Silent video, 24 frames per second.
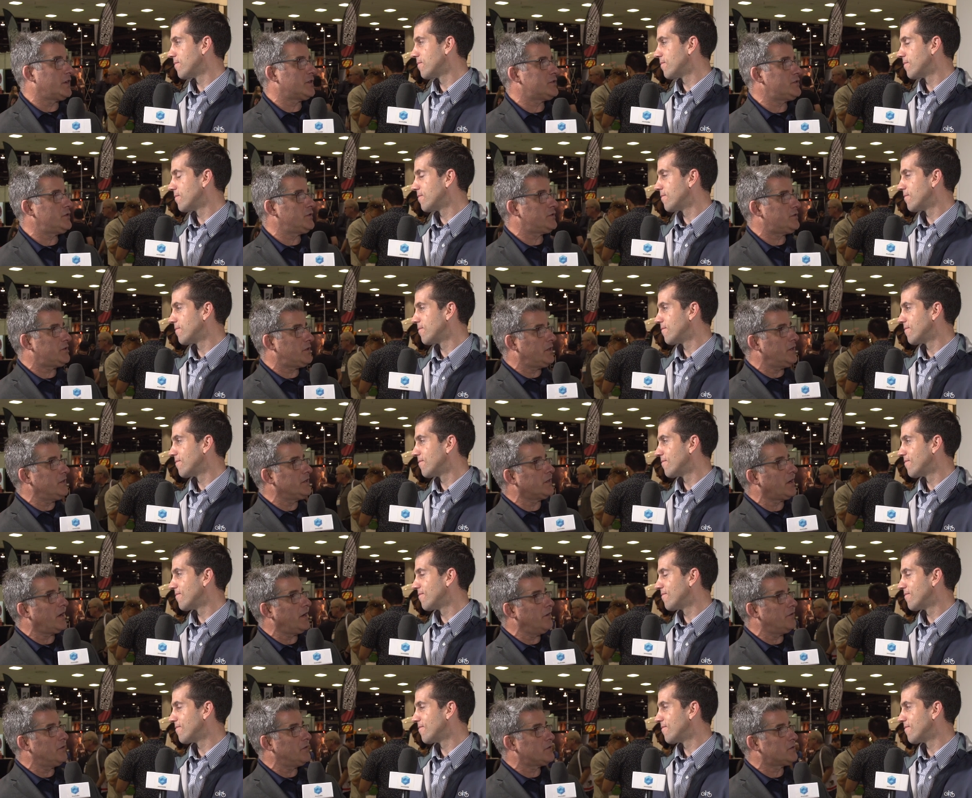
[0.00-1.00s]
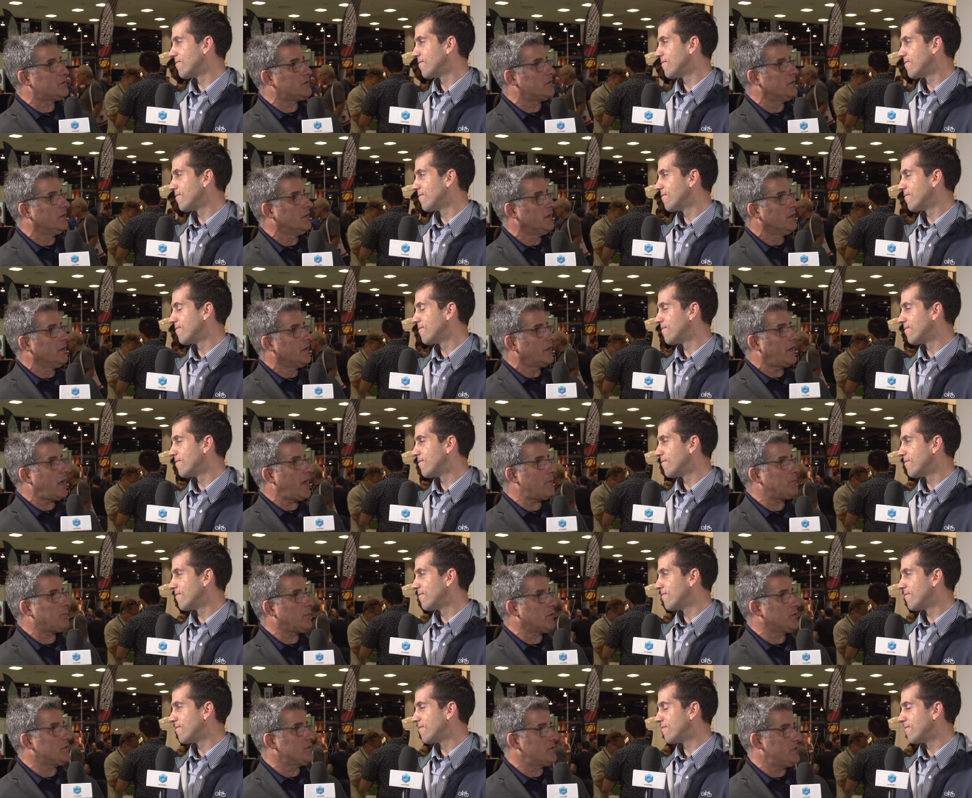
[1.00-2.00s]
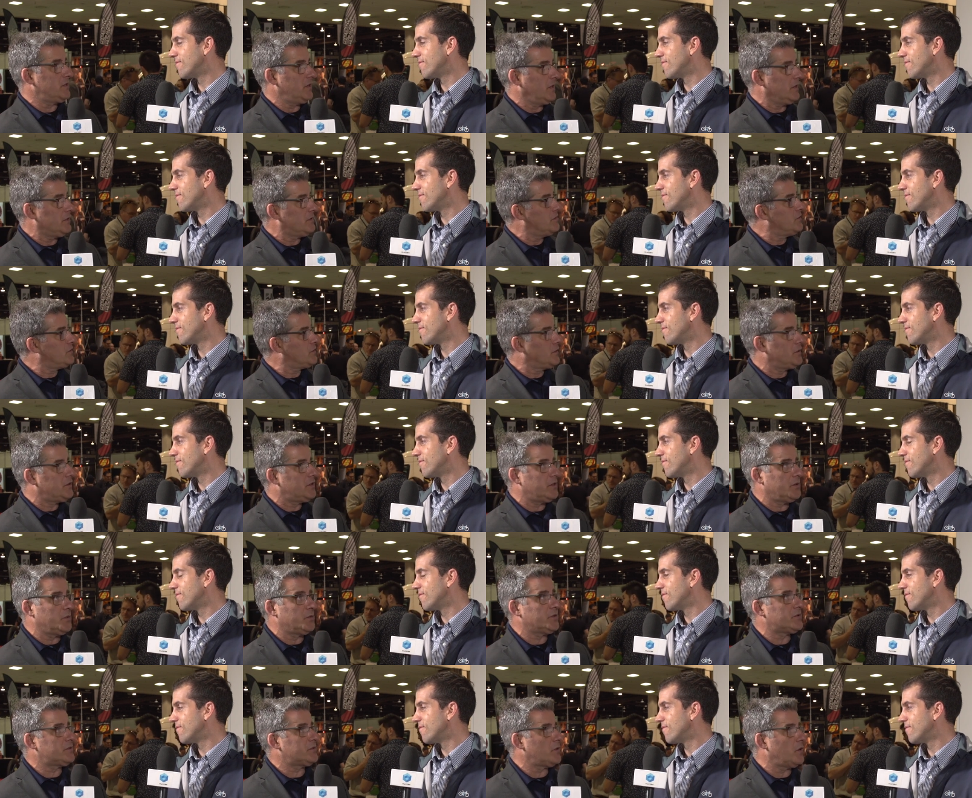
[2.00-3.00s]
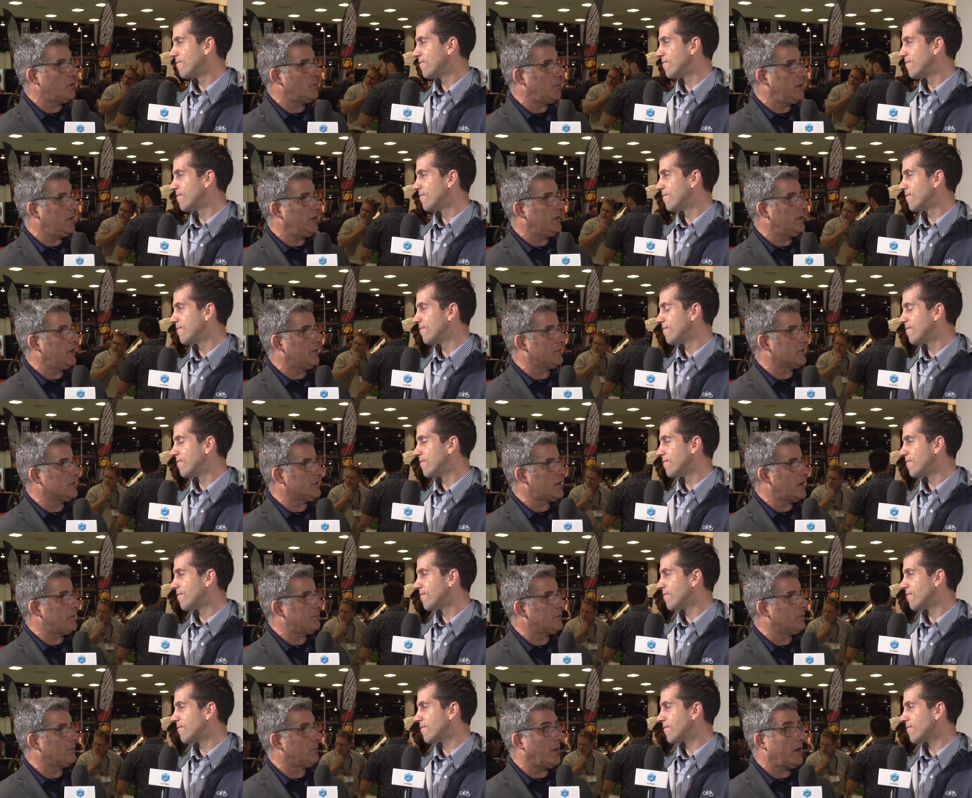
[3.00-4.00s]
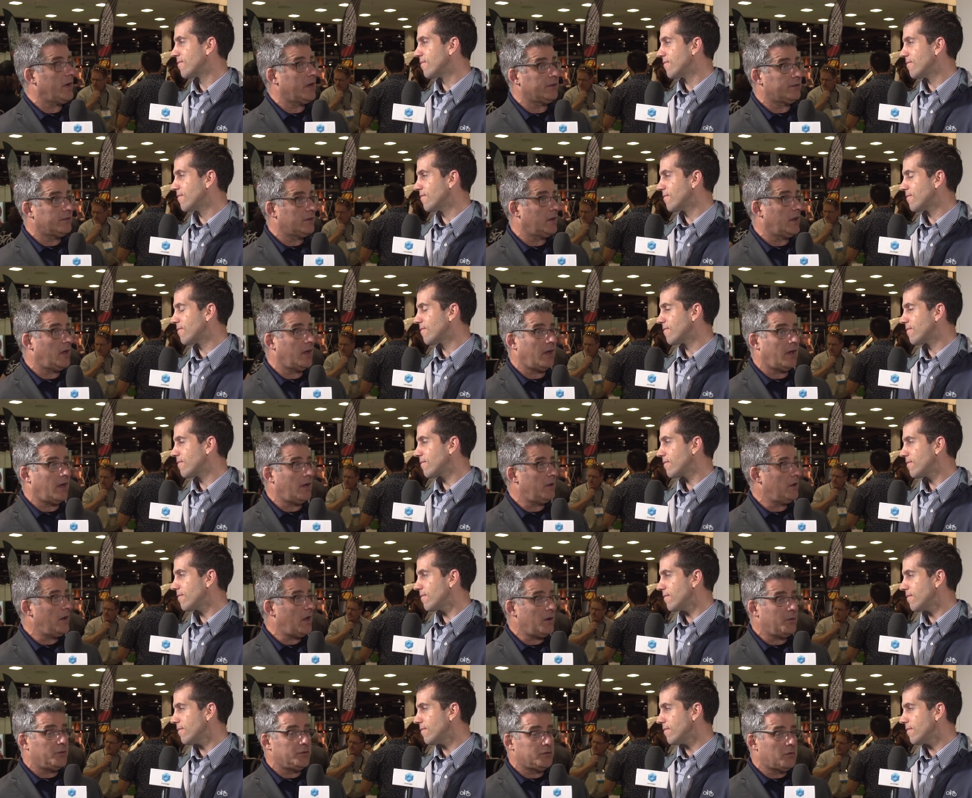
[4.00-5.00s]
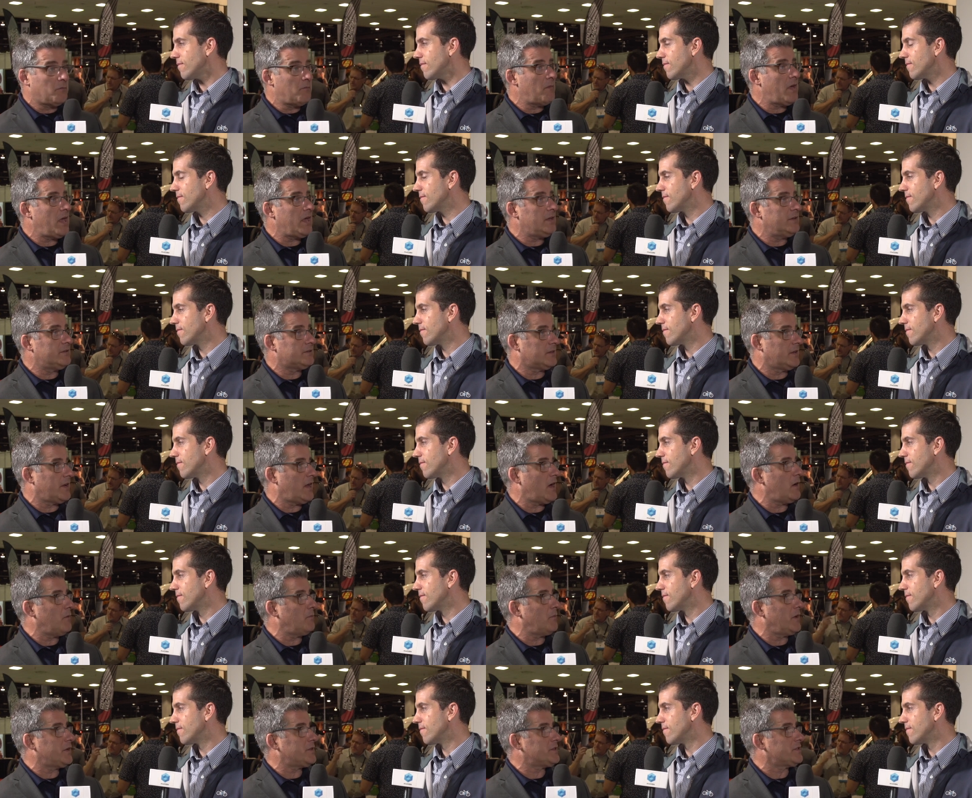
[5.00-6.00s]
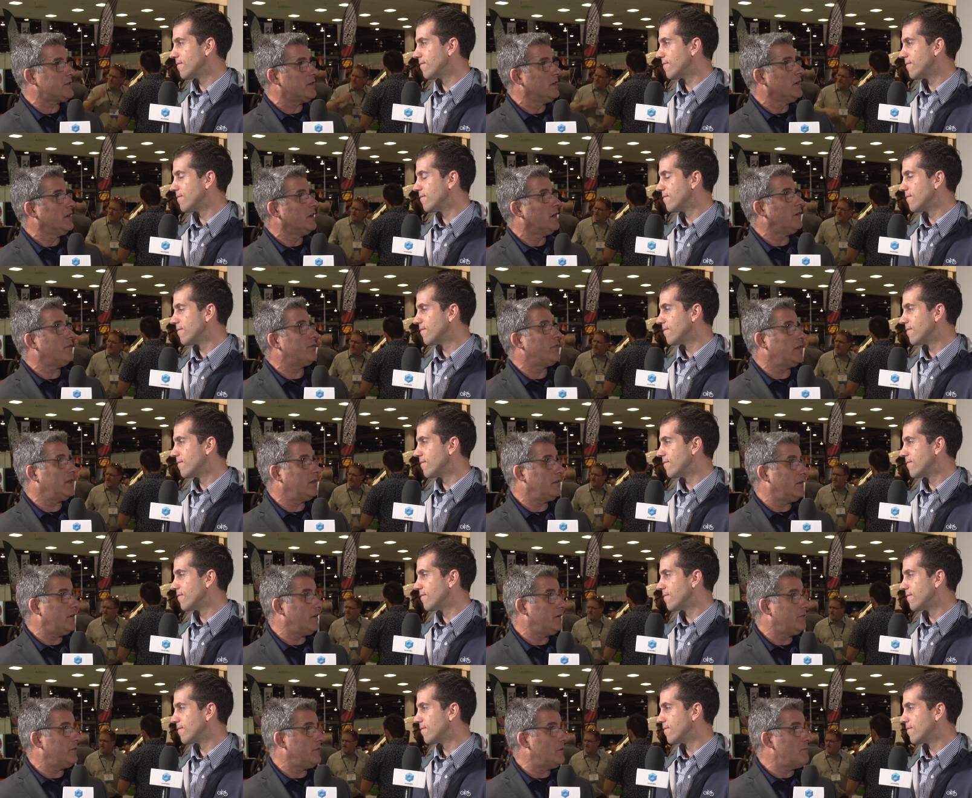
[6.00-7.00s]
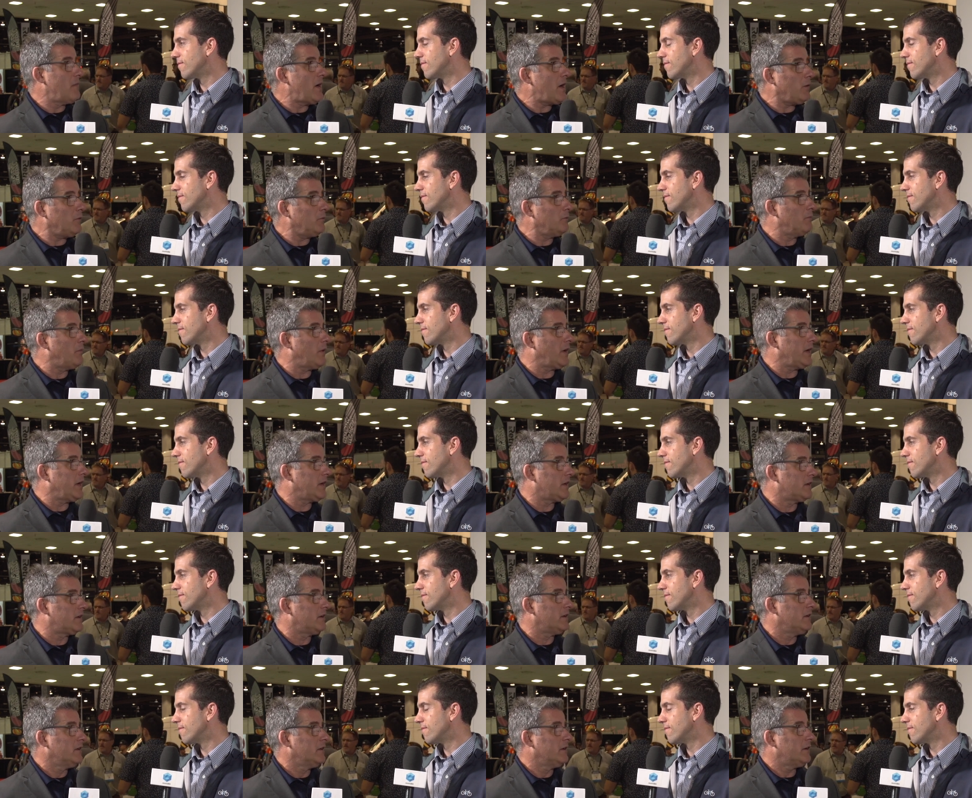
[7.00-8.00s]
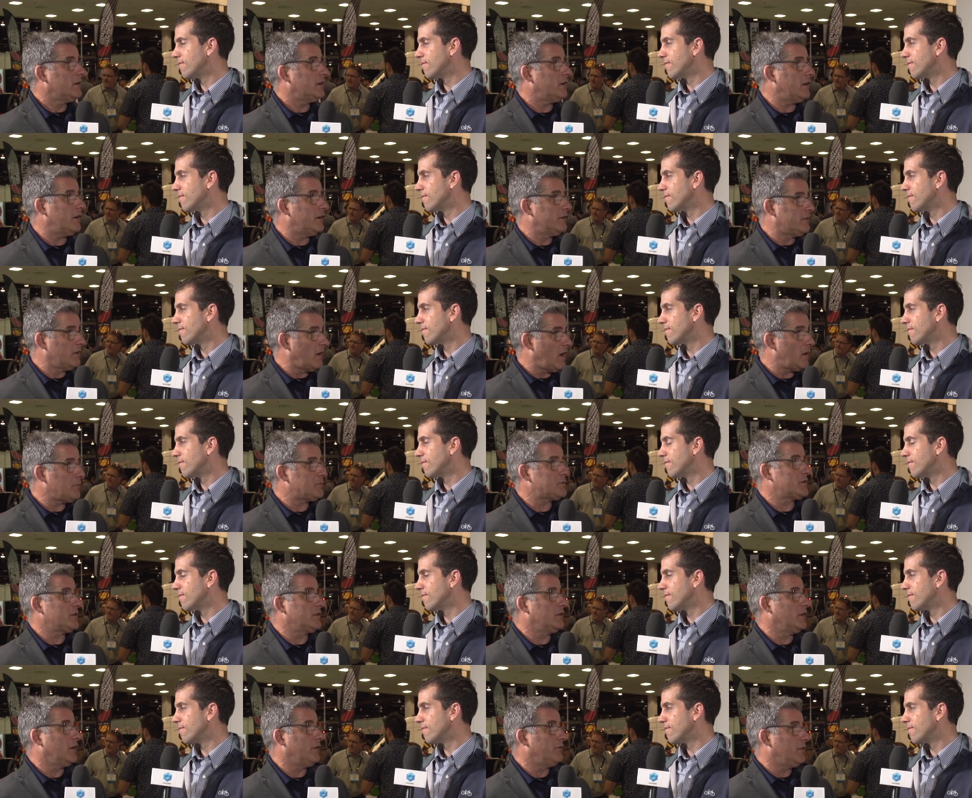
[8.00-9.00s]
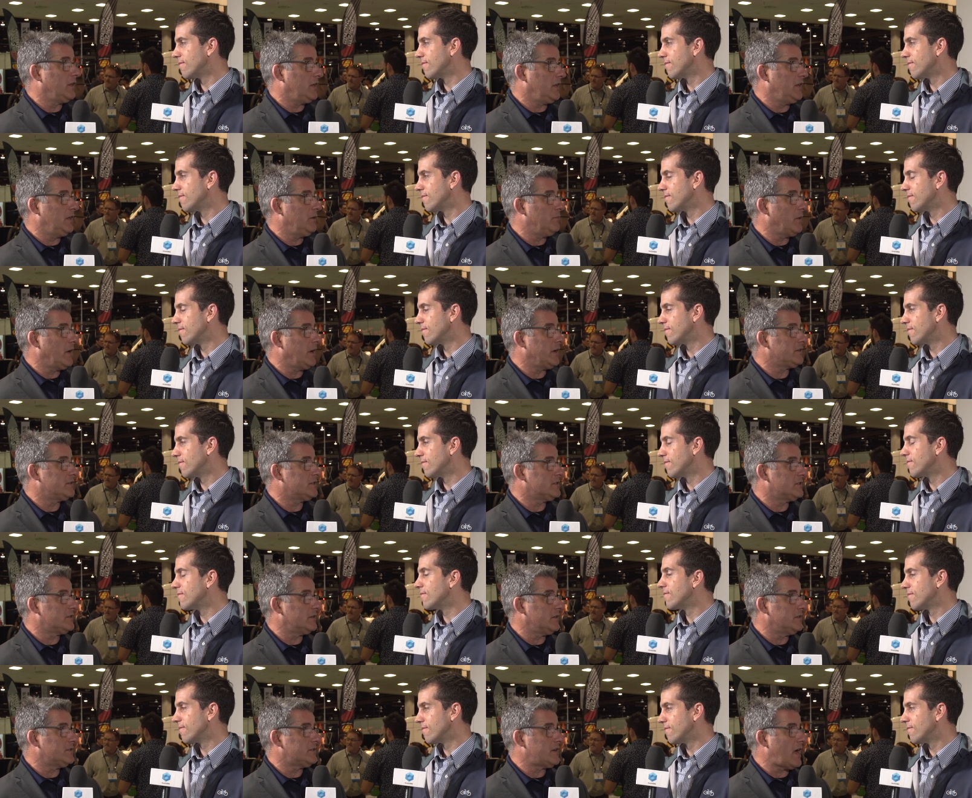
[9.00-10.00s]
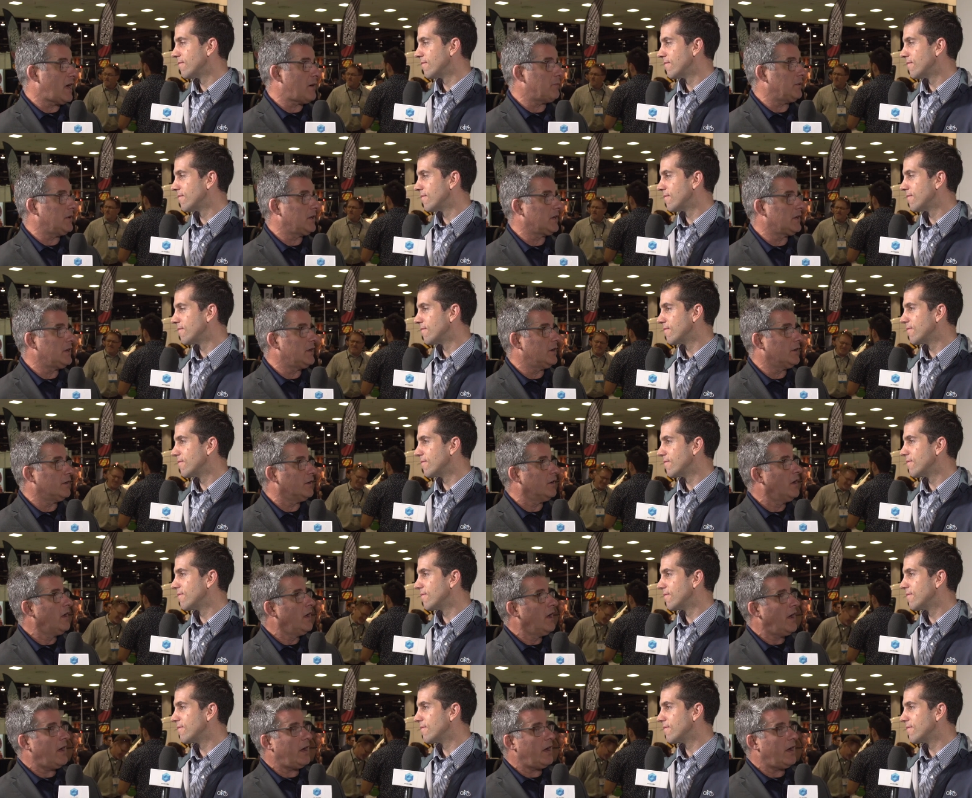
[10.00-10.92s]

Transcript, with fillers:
Speaker 1: because you sit in kind of this catbird seat since you deal with so many different types of bikes. And I was amazed at how much of the mountain bike adoption of the e-bikes is happening here.